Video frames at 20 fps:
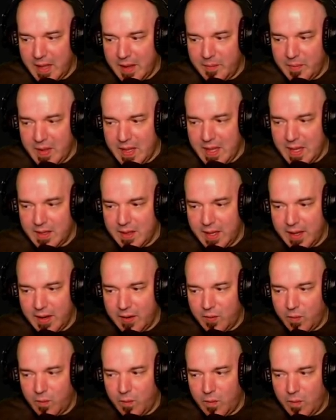like being
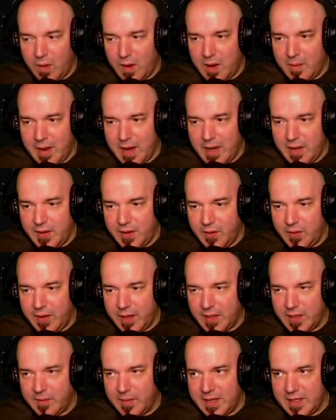like, weapons, what am I
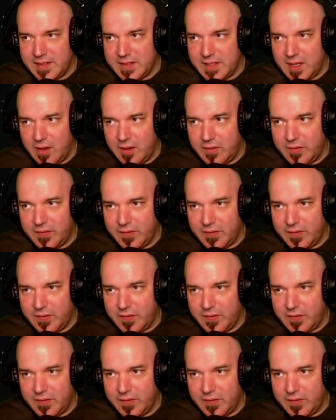doing to myself? Et cetera, et